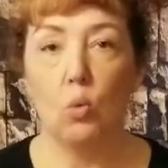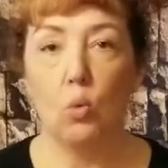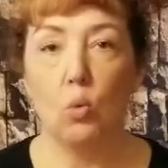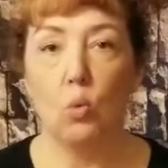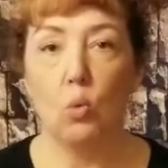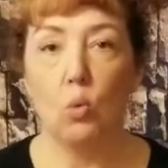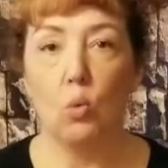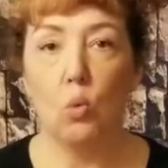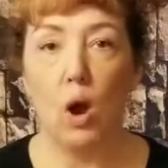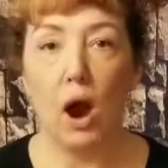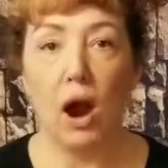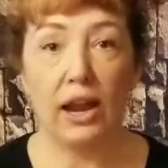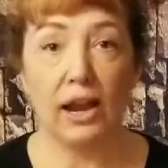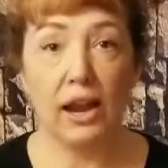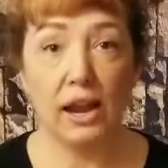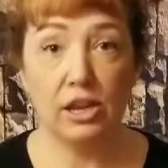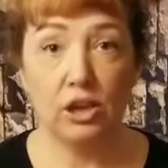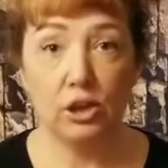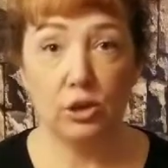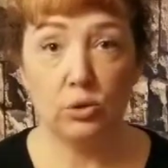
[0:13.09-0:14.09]
why
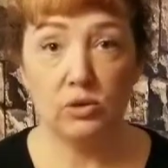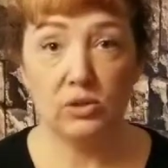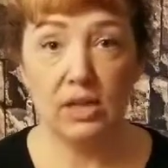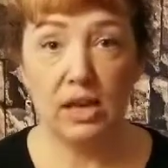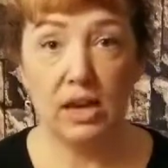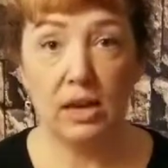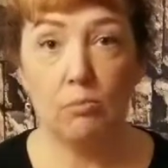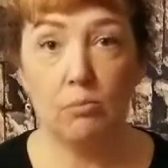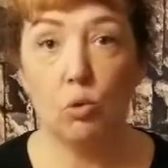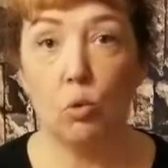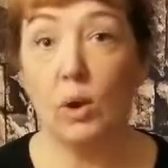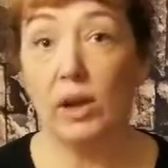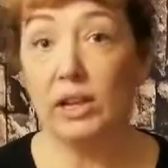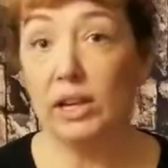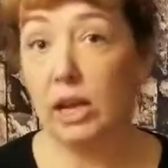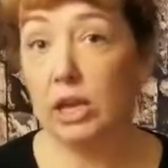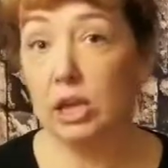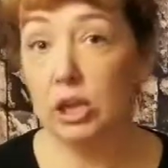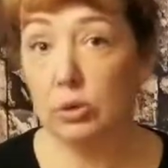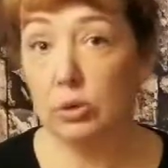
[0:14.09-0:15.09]
I use them, when
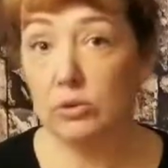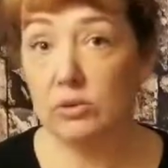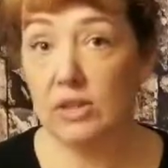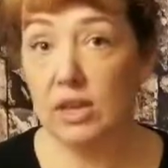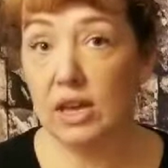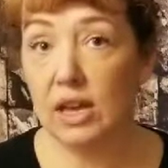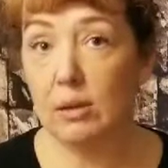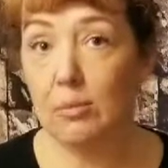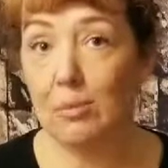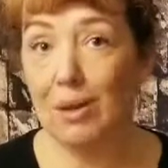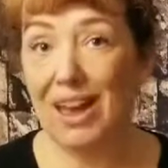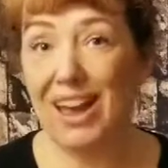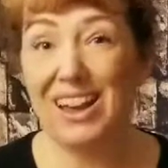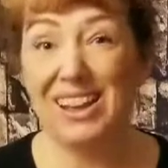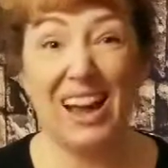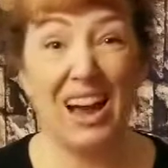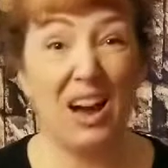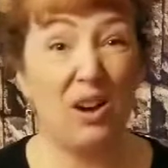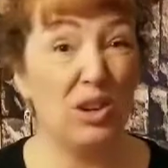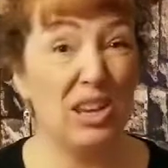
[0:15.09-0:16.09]
I use them,
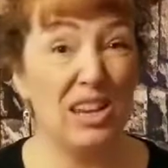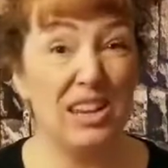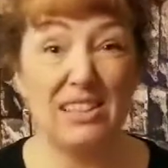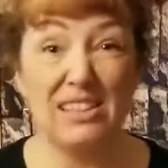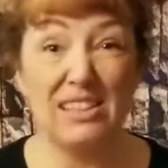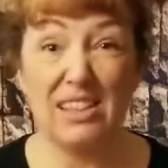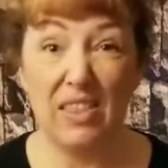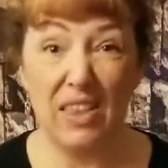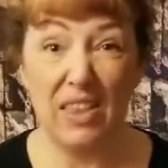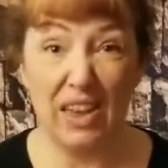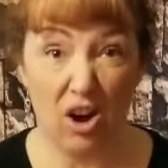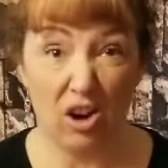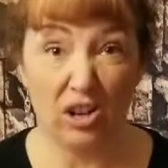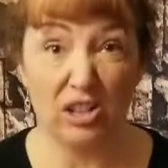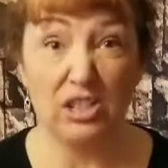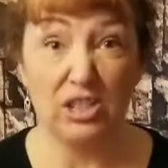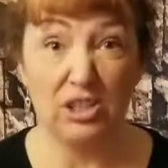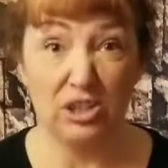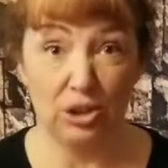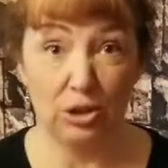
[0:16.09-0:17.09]
and how easy they are
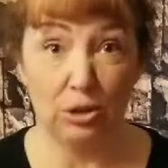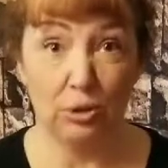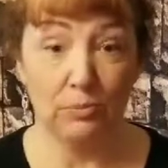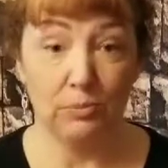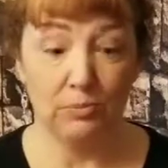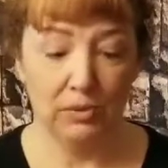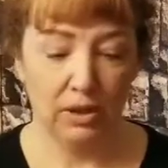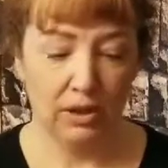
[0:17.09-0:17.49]
to do.